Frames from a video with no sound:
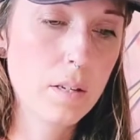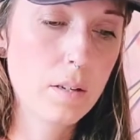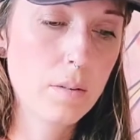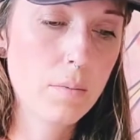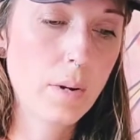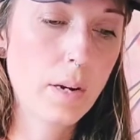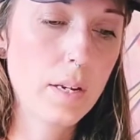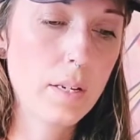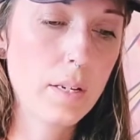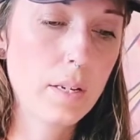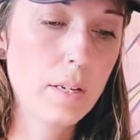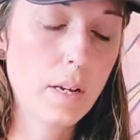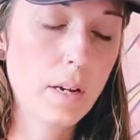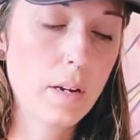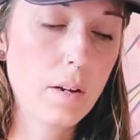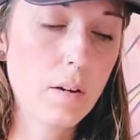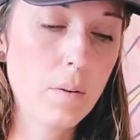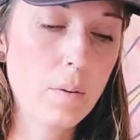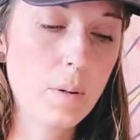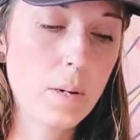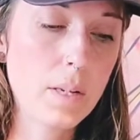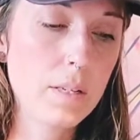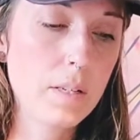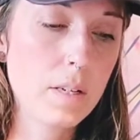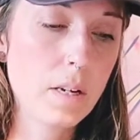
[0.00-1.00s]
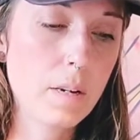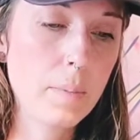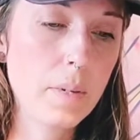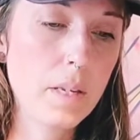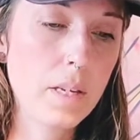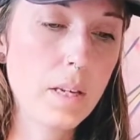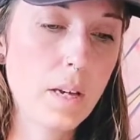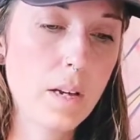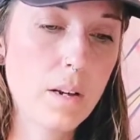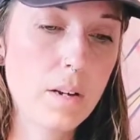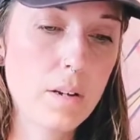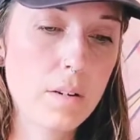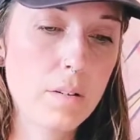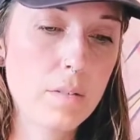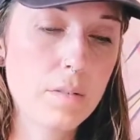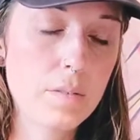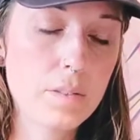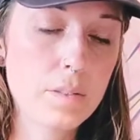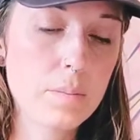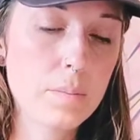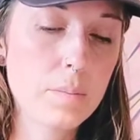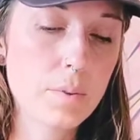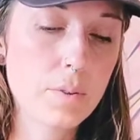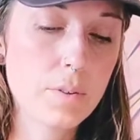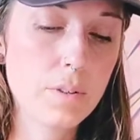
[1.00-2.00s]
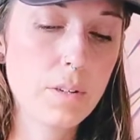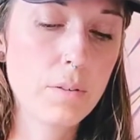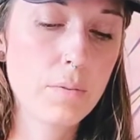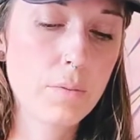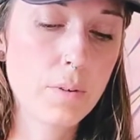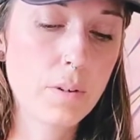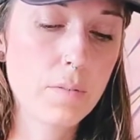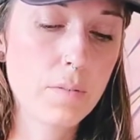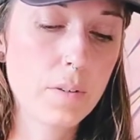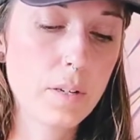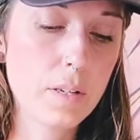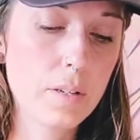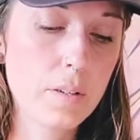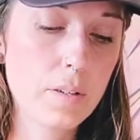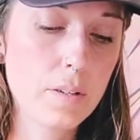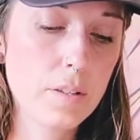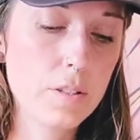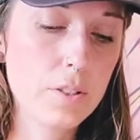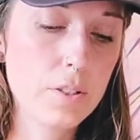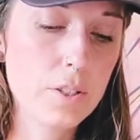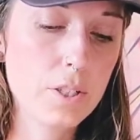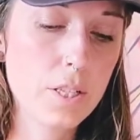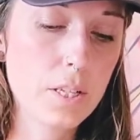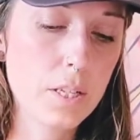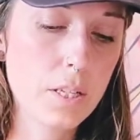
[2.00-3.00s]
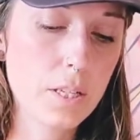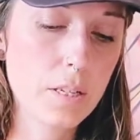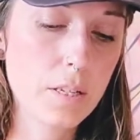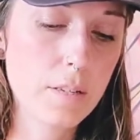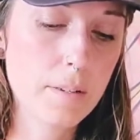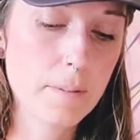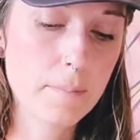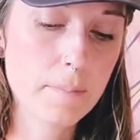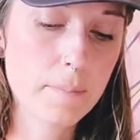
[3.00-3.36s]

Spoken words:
right now and coming out of some pretty rough energy.